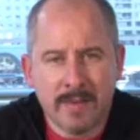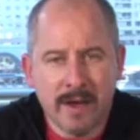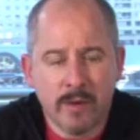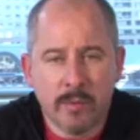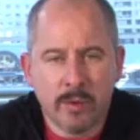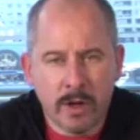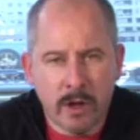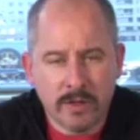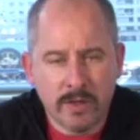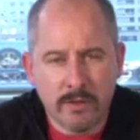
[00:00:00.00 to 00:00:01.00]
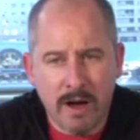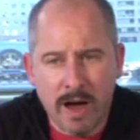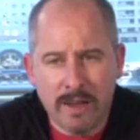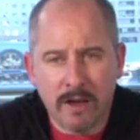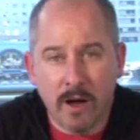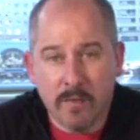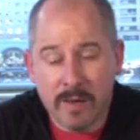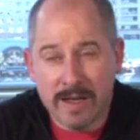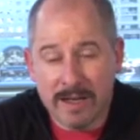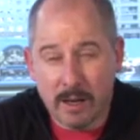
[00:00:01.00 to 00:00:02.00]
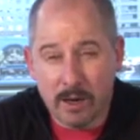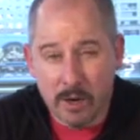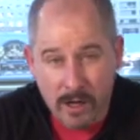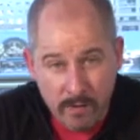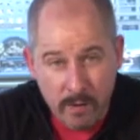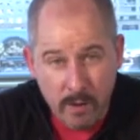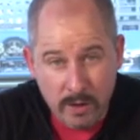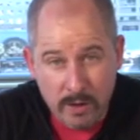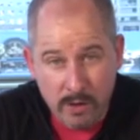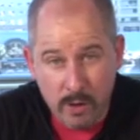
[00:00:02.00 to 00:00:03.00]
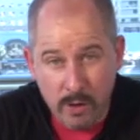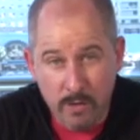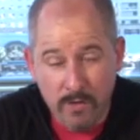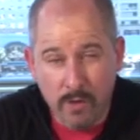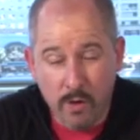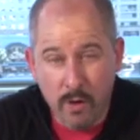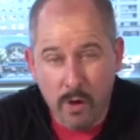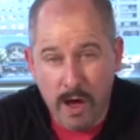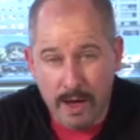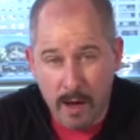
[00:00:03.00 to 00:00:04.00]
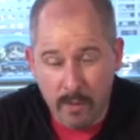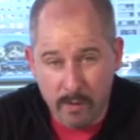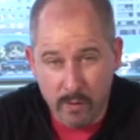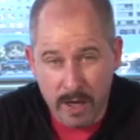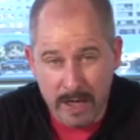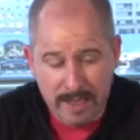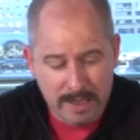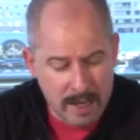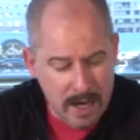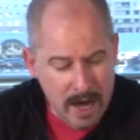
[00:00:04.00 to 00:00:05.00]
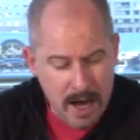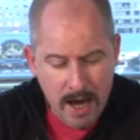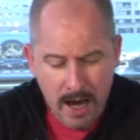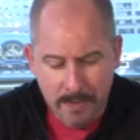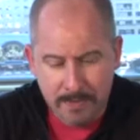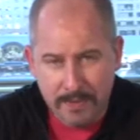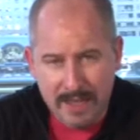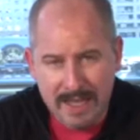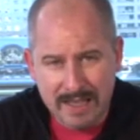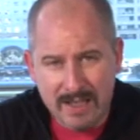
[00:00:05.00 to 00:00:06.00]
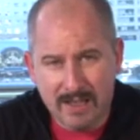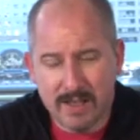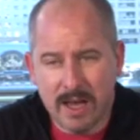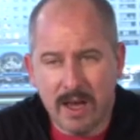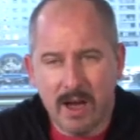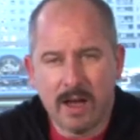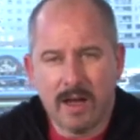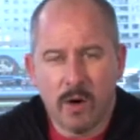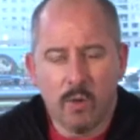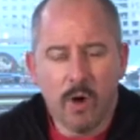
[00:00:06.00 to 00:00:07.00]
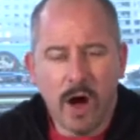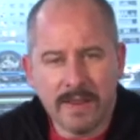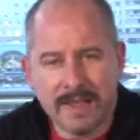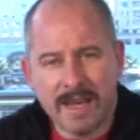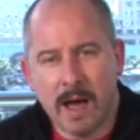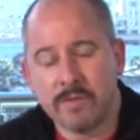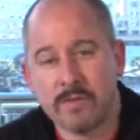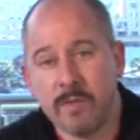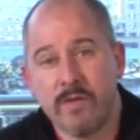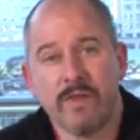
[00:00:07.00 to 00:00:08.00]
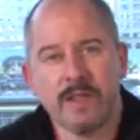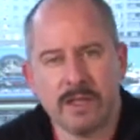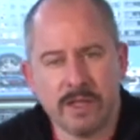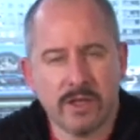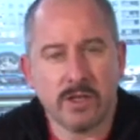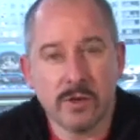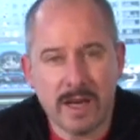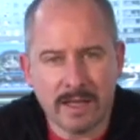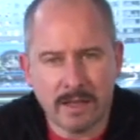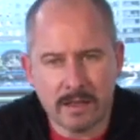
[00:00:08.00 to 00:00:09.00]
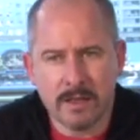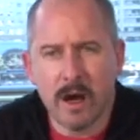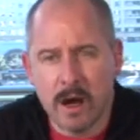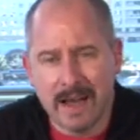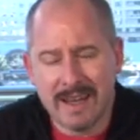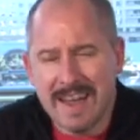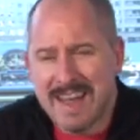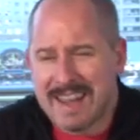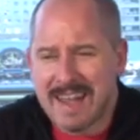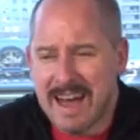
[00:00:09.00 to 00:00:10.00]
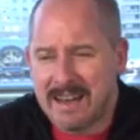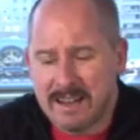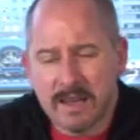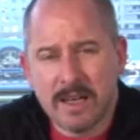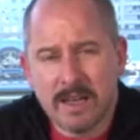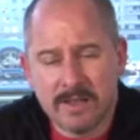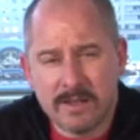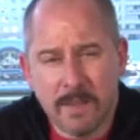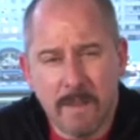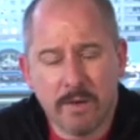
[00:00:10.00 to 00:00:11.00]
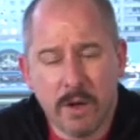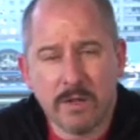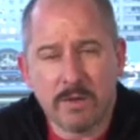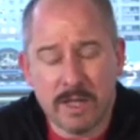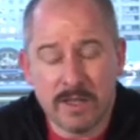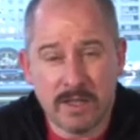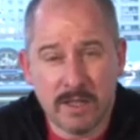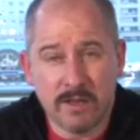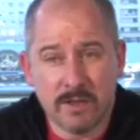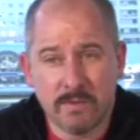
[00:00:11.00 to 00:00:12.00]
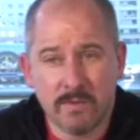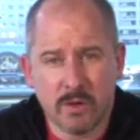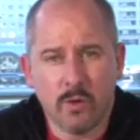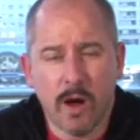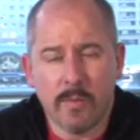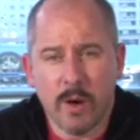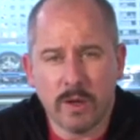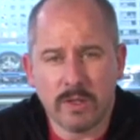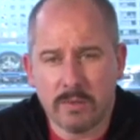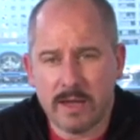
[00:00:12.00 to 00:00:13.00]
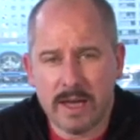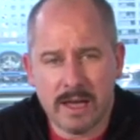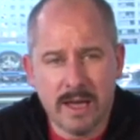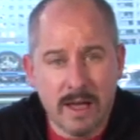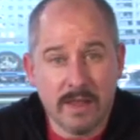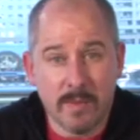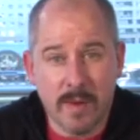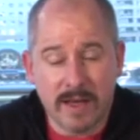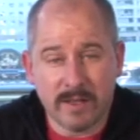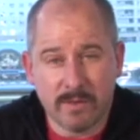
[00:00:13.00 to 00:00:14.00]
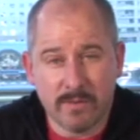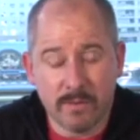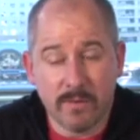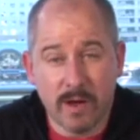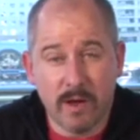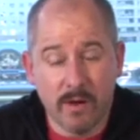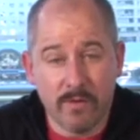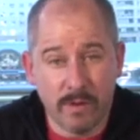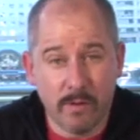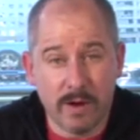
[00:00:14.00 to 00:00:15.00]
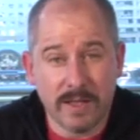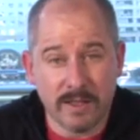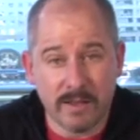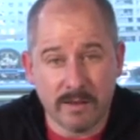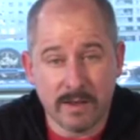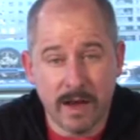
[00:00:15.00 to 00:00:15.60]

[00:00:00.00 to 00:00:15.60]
Mata Bullnose Syrah that I've been looking forward to for a couple of weeks. It's a wine that comes from a vintage 2009 that is, is quite possibly the best of the recent